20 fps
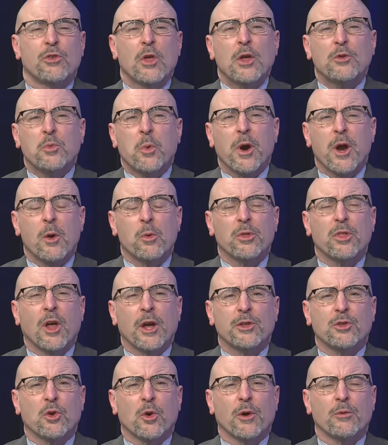that's what I would
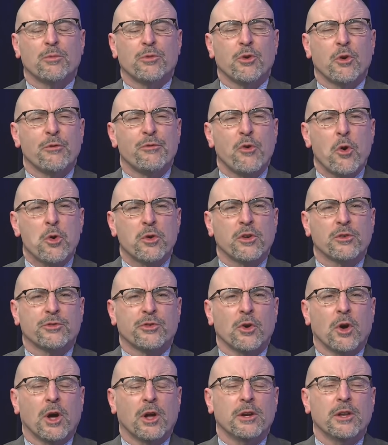like to, to focus
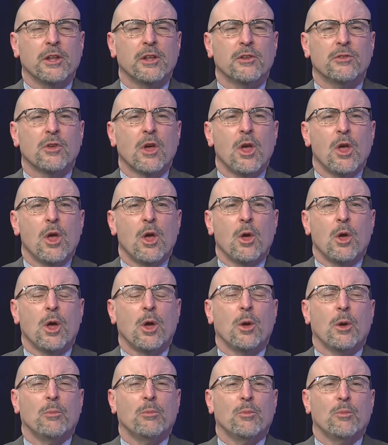on is
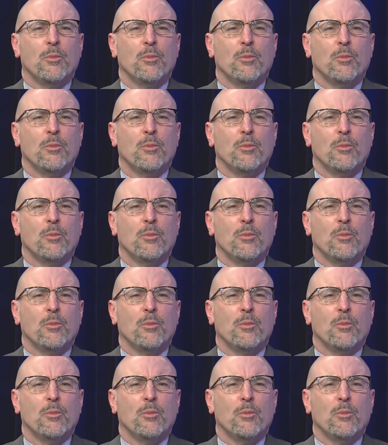uh,